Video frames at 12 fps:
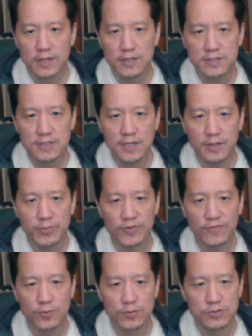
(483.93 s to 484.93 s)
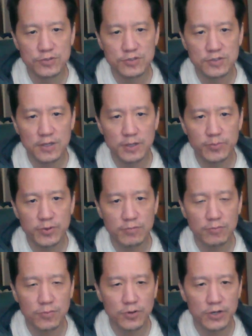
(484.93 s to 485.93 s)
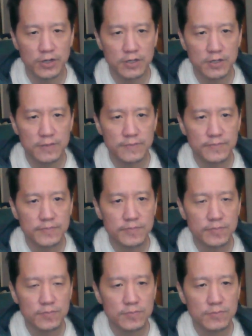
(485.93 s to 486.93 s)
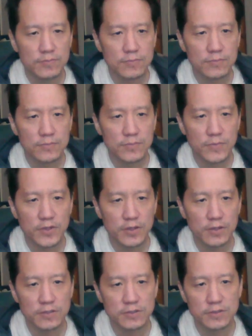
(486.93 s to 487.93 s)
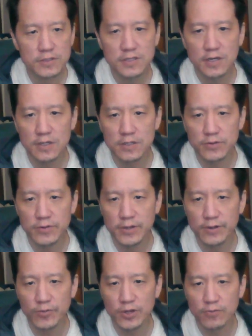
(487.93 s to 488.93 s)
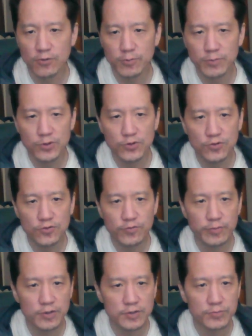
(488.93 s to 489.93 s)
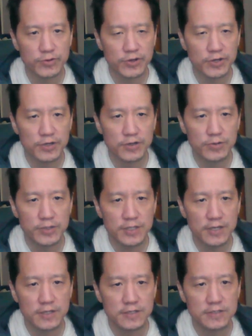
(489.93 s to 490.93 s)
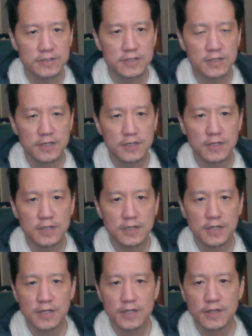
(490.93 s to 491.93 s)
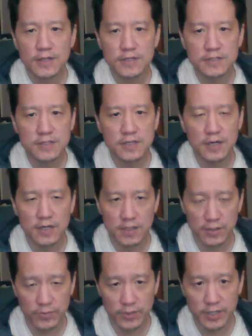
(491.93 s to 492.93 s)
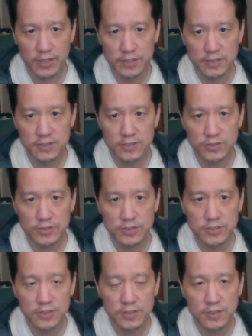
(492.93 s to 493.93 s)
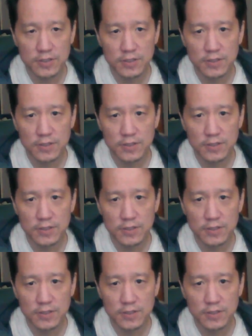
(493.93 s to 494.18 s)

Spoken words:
This can't be 4, so this can't be 1. Okay, so this coloring we can remove, because we already know what that is. This coloring is interesting.